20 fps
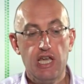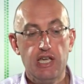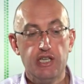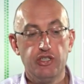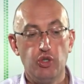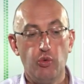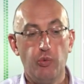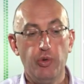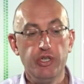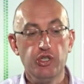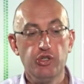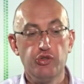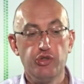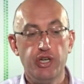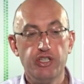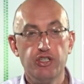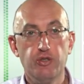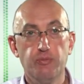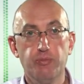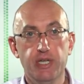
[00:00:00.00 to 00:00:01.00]
So when you're
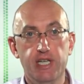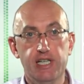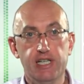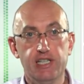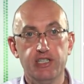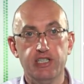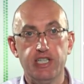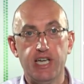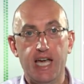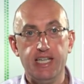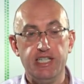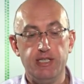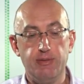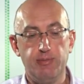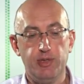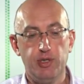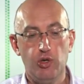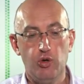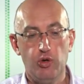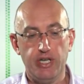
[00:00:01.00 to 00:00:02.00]
trying to build and
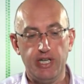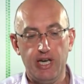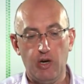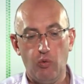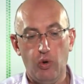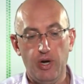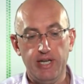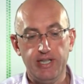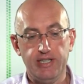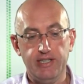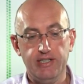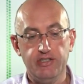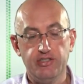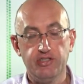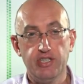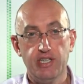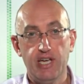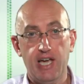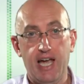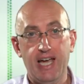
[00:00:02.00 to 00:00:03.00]
deploy a
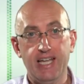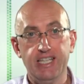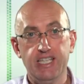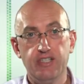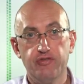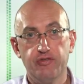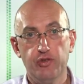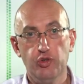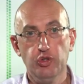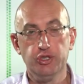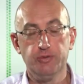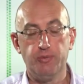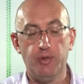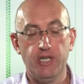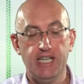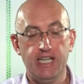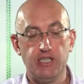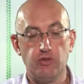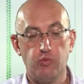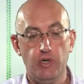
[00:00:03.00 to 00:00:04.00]
whitelist and enforce by
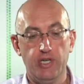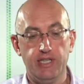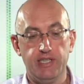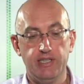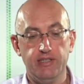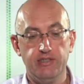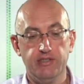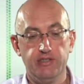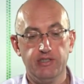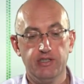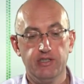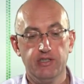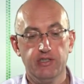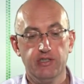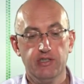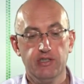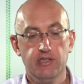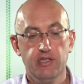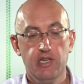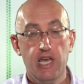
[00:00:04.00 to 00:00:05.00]
that whitelist,
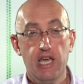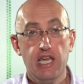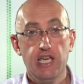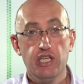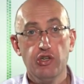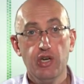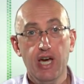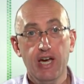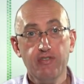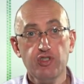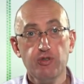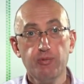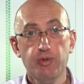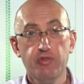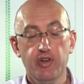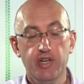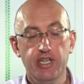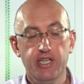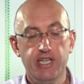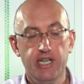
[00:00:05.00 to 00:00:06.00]
you have to be
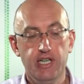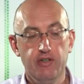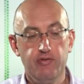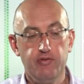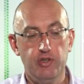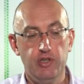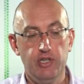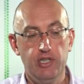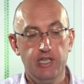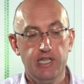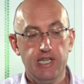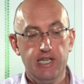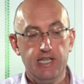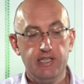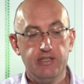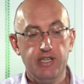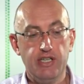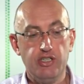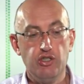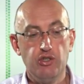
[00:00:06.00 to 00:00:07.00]
very careful
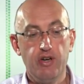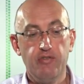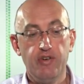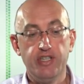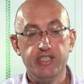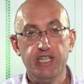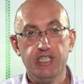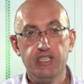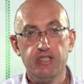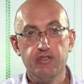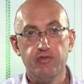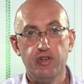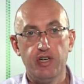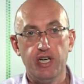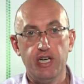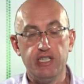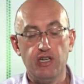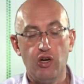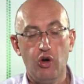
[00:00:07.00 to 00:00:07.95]
that you have identified